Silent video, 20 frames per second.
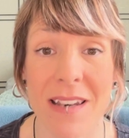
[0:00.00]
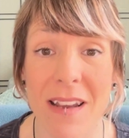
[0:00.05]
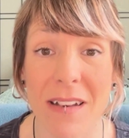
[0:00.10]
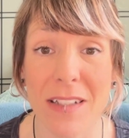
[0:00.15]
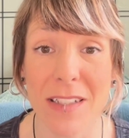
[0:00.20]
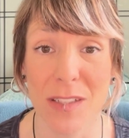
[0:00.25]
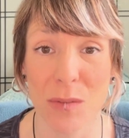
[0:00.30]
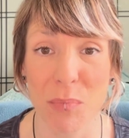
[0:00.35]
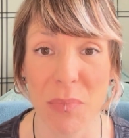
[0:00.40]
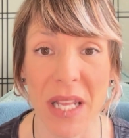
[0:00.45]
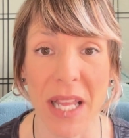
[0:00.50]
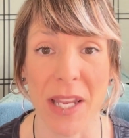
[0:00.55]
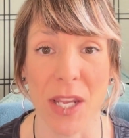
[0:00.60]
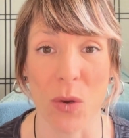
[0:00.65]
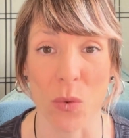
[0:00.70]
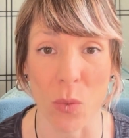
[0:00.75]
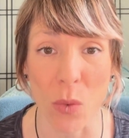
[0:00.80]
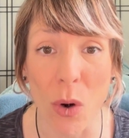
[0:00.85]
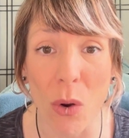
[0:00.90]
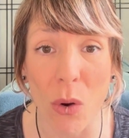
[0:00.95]
does play a
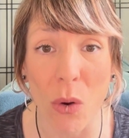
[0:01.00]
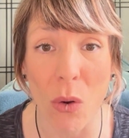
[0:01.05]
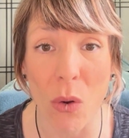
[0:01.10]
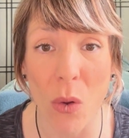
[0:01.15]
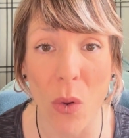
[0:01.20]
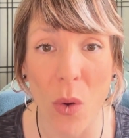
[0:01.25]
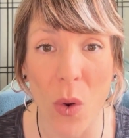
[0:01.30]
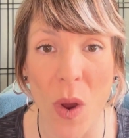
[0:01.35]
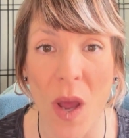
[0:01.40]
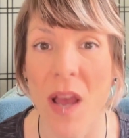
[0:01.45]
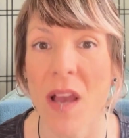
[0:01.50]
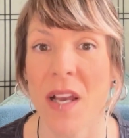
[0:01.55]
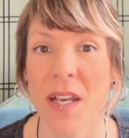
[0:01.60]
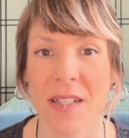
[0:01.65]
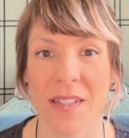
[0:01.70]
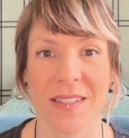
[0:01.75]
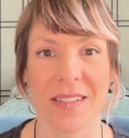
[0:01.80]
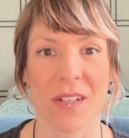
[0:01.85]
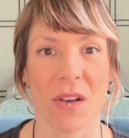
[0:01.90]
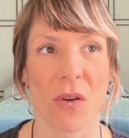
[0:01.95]
role.
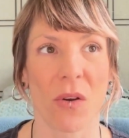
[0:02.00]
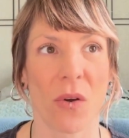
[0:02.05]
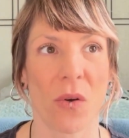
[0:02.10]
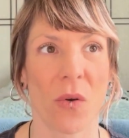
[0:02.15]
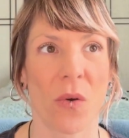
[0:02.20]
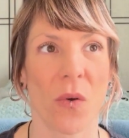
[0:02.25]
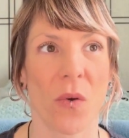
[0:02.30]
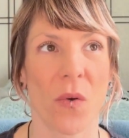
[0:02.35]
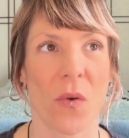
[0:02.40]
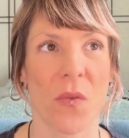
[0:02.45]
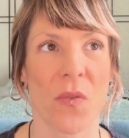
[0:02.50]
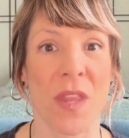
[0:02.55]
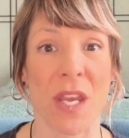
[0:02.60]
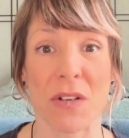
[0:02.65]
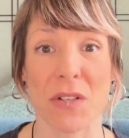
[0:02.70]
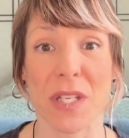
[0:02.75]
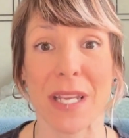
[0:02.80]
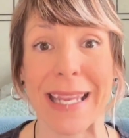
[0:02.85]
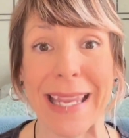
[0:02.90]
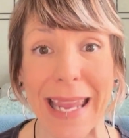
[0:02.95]
So
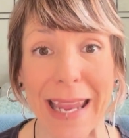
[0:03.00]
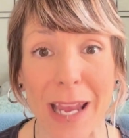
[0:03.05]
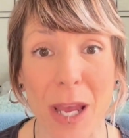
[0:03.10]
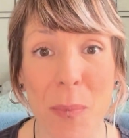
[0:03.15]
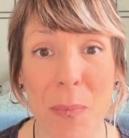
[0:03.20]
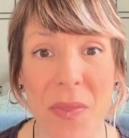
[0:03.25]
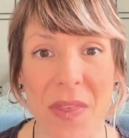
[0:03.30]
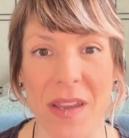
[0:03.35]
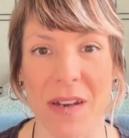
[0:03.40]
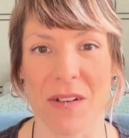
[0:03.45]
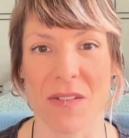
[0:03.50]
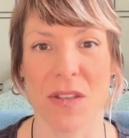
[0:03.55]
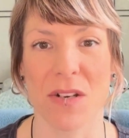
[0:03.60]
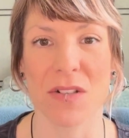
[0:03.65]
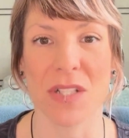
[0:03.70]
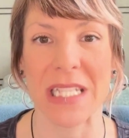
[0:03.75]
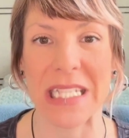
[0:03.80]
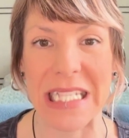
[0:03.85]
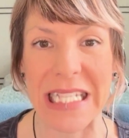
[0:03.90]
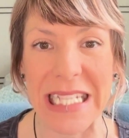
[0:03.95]
there's a gap there,
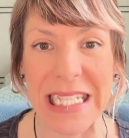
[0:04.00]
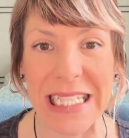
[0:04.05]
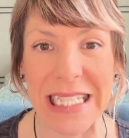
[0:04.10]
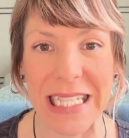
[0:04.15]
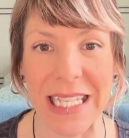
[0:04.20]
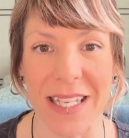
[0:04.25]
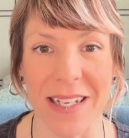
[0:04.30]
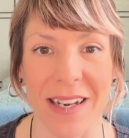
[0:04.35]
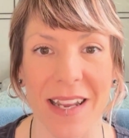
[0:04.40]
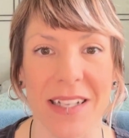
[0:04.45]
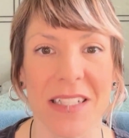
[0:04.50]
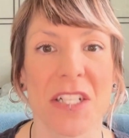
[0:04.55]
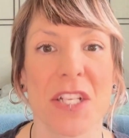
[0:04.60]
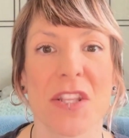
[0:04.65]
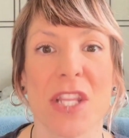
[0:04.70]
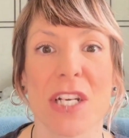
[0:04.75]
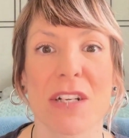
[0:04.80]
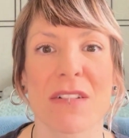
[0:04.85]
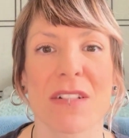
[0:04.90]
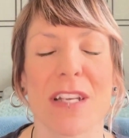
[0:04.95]
there's a disconnect,
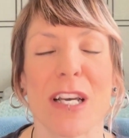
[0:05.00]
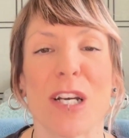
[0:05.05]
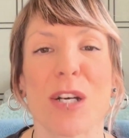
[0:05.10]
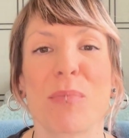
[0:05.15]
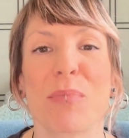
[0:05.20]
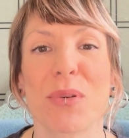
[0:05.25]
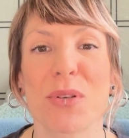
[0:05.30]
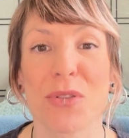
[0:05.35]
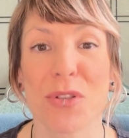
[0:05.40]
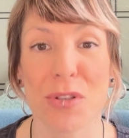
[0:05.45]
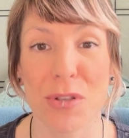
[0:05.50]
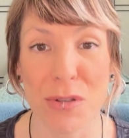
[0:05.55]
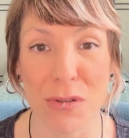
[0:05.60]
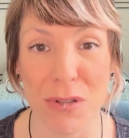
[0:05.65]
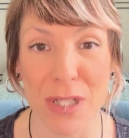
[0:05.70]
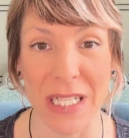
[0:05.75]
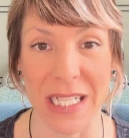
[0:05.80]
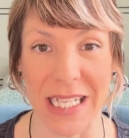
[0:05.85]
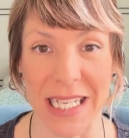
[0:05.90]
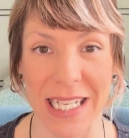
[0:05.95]
there's
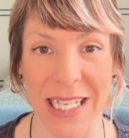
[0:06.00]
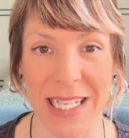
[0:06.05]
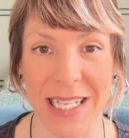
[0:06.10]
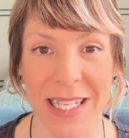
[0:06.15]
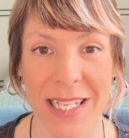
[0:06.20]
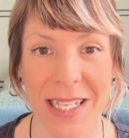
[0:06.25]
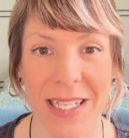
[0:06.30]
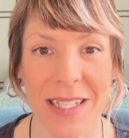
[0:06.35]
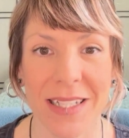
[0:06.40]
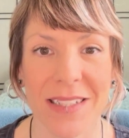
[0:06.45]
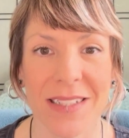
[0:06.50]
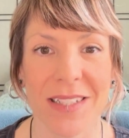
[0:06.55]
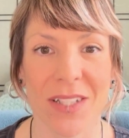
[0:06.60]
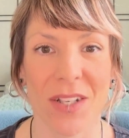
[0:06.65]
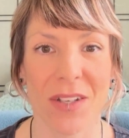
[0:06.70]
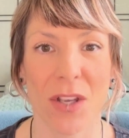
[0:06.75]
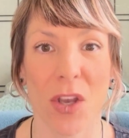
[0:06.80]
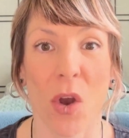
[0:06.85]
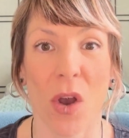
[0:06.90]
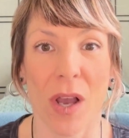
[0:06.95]
opportunity
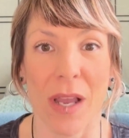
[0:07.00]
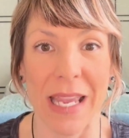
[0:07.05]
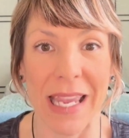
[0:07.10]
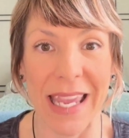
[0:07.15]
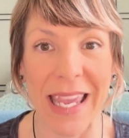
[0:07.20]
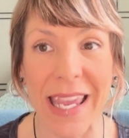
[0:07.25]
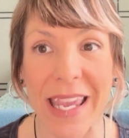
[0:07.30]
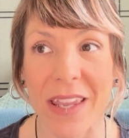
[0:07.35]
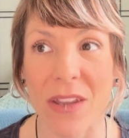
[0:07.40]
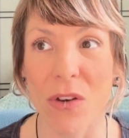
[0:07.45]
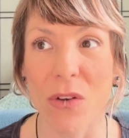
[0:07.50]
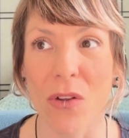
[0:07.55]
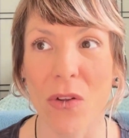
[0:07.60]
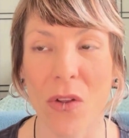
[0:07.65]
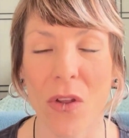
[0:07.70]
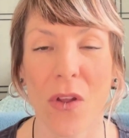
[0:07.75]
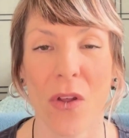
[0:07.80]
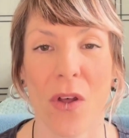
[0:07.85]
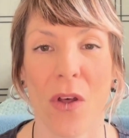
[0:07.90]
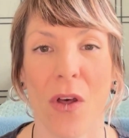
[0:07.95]
to
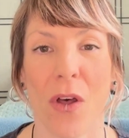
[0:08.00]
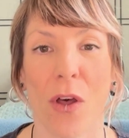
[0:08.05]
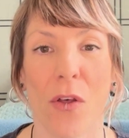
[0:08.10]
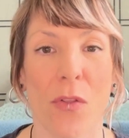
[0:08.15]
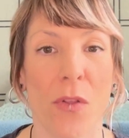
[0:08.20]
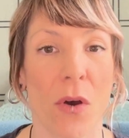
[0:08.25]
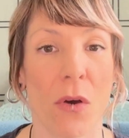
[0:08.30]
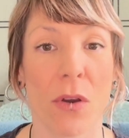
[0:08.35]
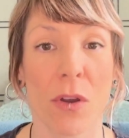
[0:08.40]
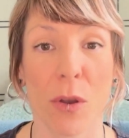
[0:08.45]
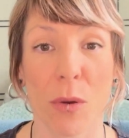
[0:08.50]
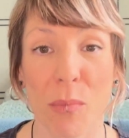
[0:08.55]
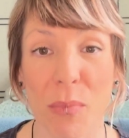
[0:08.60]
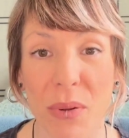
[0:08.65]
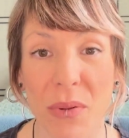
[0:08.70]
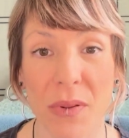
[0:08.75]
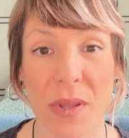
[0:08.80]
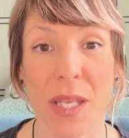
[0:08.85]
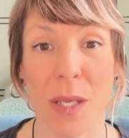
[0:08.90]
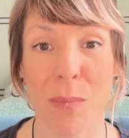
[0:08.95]
heal the
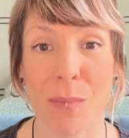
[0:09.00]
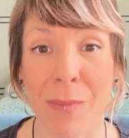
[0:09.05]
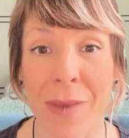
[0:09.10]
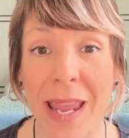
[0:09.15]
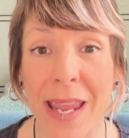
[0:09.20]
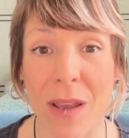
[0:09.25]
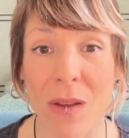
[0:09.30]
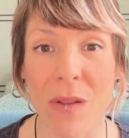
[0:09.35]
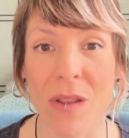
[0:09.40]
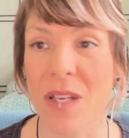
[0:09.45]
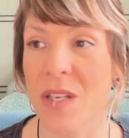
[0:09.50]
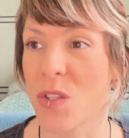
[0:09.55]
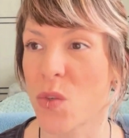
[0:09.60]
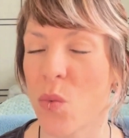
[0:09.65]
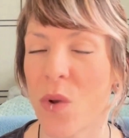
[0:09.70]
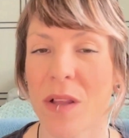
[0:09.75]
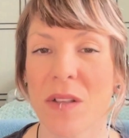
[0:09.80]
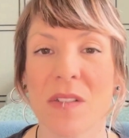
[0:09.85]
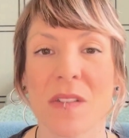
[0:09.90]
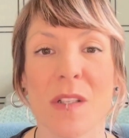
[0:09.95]
complete male as
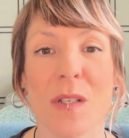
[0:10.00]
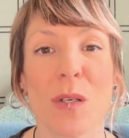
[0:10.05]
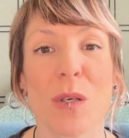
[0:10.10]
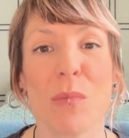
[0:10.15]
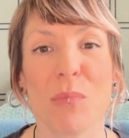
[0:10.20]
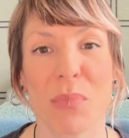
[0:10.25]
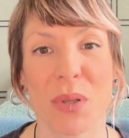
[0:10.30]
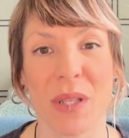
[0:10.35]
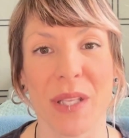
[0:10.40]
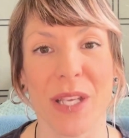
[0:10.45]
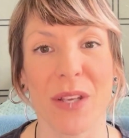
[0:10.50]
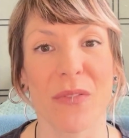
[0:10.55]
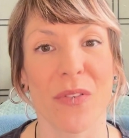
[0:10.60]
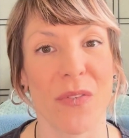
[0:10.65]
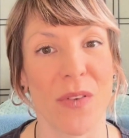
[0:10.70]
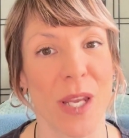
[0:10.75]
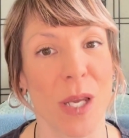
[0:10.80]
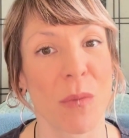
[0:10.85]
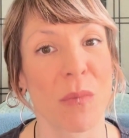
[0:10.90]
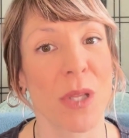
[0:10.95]
well as the complete
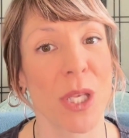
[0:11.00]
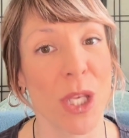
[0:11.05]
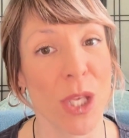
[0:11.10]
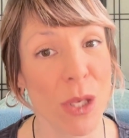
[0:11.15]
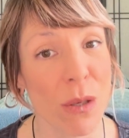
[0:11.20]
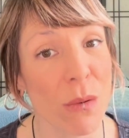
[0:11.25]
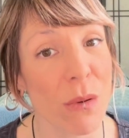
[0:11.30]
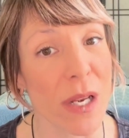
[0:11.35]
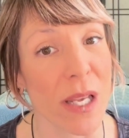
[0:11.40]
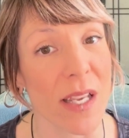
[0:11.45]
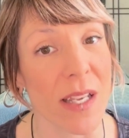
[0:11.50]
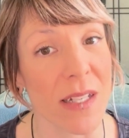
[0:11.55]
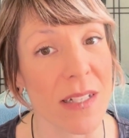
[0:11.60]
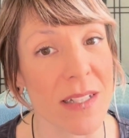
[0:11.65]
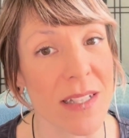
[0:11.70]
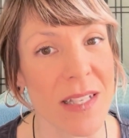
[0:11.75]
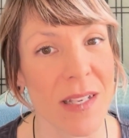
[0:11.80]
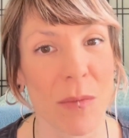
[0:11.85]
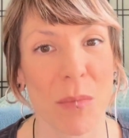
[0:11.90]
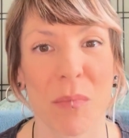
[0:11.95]
family
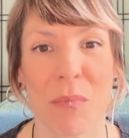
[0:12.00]
unit.